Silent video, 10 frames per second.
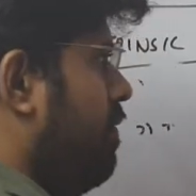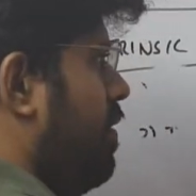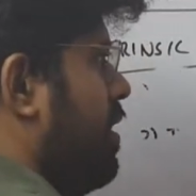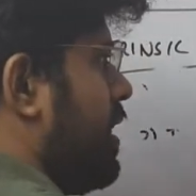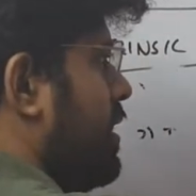
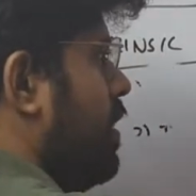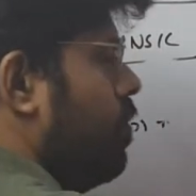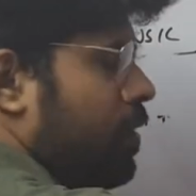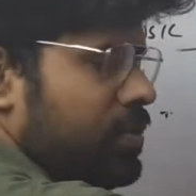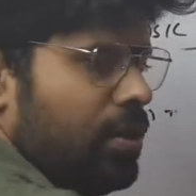Where
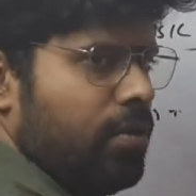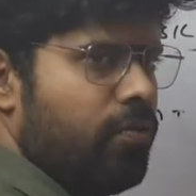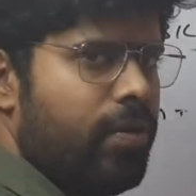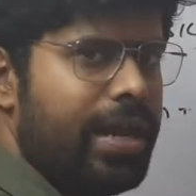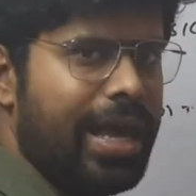nothing works, you have
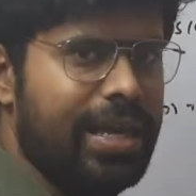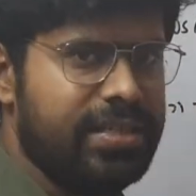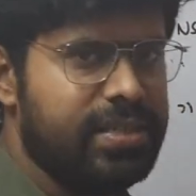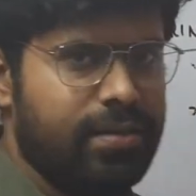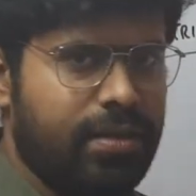for
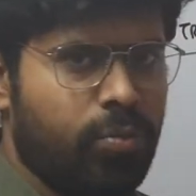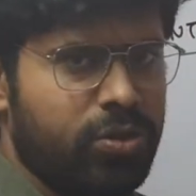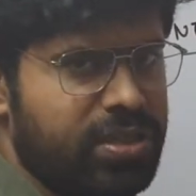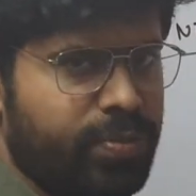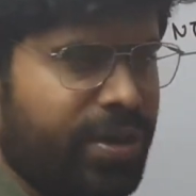dialysis in the,
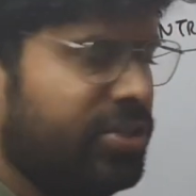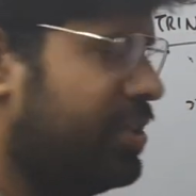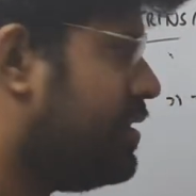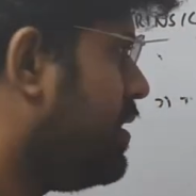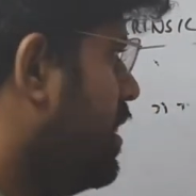both these
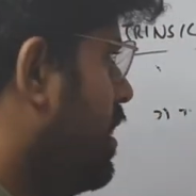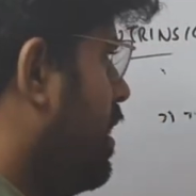patients.